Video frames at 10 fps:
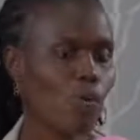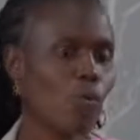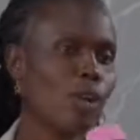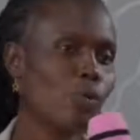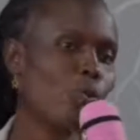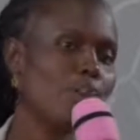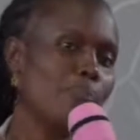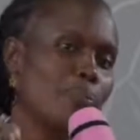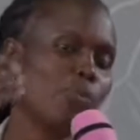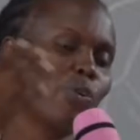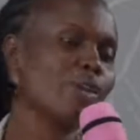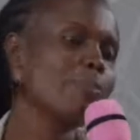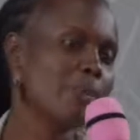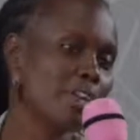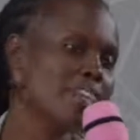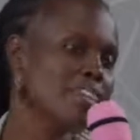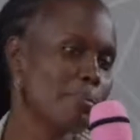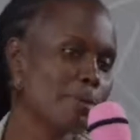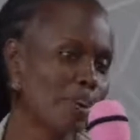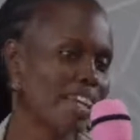we'll
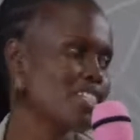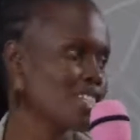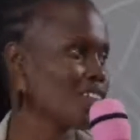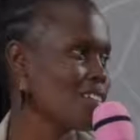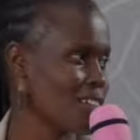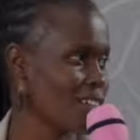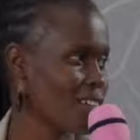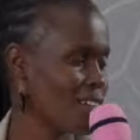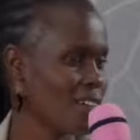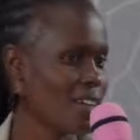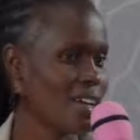breed broken children,